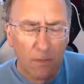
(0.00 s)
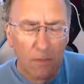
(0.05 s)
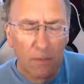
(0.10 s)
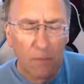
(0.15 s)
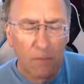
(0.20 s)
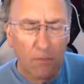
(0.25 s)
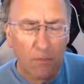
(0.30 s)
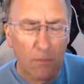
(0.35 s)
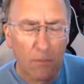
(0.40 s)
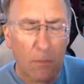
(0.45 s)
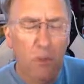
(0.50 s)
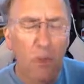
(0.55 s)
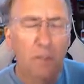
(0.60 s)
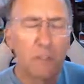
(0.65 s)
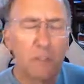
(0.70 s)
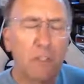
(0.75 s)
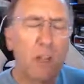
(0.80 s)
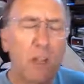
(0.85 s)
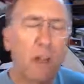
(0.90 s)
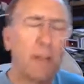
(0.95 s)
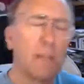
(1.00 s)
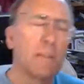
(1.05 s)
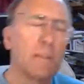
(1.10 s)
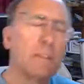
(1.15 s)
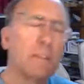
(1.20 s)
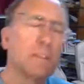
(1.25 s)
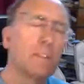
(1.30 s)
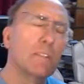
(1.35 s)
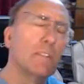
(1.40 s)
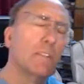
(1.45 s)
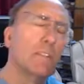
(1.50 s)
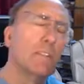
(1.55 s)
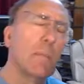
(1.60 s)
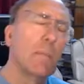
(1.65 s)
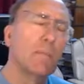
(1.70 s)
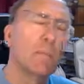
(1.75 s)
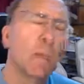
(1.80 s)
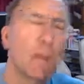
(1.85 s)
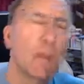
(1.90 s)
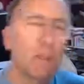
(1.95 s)
And Rudolf Steiner, this is the
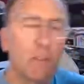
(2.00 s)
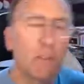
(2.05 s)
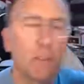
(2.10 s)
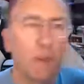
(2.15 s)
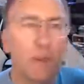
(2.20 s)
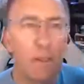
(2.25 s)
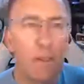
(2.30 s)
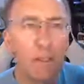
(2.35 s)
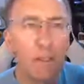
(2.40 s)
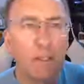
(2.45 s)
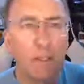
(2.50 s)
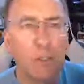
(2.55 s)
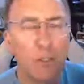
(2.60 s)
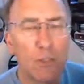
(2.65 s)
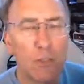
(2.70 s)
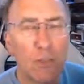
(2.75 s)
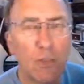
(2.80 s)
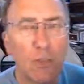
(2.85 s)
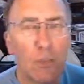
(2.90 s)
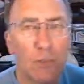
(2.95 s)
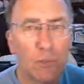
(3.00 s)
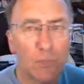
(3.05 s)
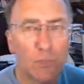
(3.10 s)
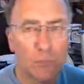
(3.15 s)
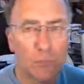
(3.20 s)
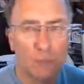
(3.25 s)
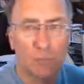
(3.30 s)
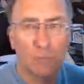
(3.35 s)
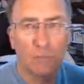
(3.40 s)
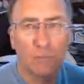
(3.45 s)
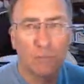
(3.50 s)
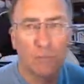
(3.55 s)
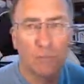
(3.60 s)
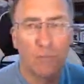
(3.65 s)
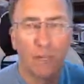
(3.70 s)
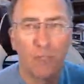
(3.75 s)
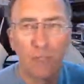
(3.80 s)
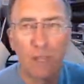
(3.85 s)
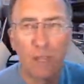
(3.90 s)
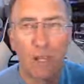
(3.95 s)
same guy that created the schools, the
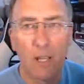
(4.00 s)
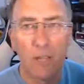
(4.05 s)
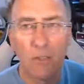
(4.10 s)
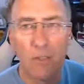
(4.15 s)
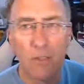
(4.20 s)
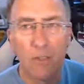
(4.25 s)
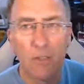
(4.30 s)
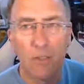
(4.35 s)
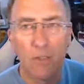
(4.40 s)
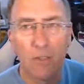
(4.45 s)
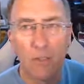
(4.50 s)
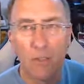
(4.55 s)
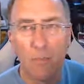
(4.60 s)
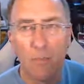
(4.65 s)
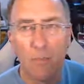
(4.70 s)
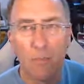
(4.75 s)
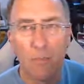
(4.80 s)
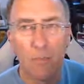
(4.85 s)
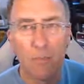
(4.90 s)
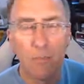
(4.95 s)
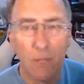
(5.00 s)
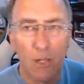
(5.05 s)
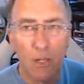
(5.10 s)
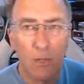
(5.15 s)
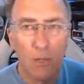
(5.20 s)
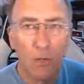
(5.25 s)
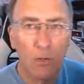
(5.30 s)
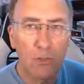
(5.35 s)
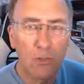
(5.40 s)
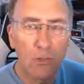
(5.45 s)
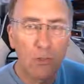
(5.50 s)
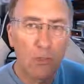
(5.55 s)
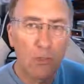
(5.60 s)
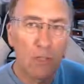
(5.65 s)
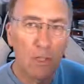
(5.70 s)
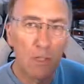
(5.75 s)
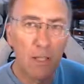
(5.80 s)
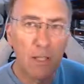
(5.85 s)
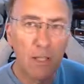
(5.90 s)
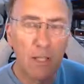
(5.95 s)
education system, because
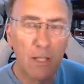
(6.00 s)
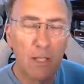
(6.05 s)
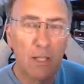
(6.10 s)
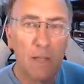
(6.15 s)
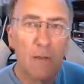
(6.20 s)
he